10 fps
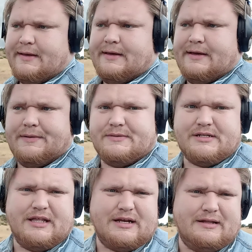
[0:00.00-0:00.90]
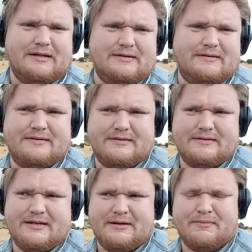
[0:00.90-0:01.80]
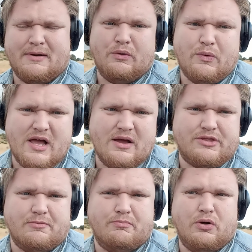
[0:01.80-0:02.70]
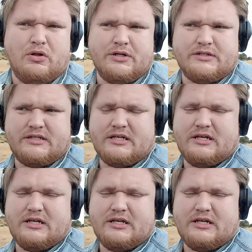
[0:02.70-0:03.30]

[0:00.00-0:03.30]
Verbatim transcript: It was a little in my way with the bullets